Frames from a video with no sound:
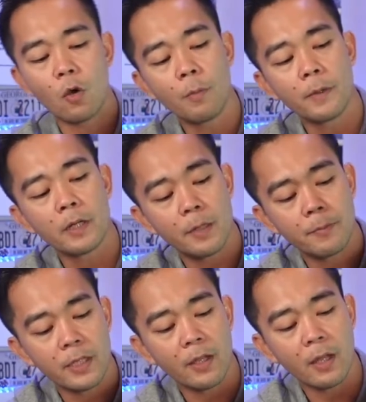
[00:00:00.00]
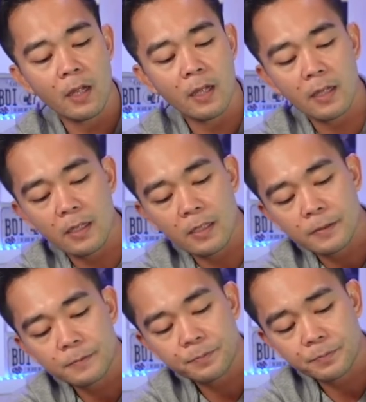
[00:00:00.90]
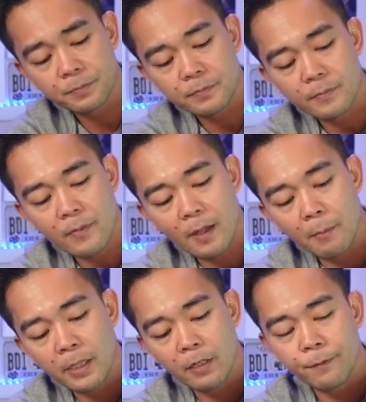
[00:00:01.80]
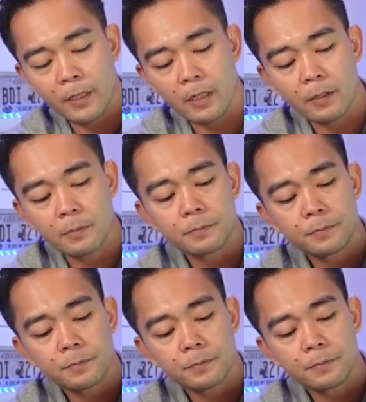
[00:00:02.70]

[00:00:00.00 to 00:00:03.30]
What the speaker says: open up the middle finger.